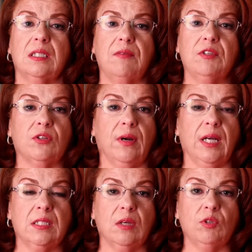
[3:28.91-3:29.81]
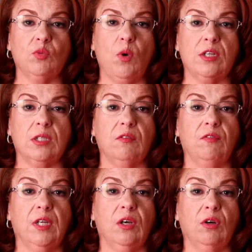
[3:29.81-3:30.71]
David's grandson was watching the
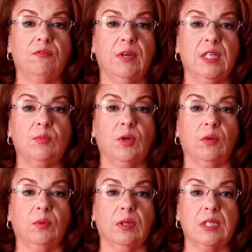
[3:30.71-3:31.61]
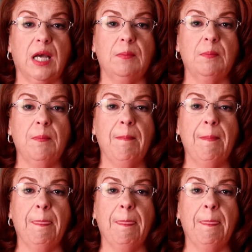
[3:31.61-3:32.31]
video on Facebook in real time,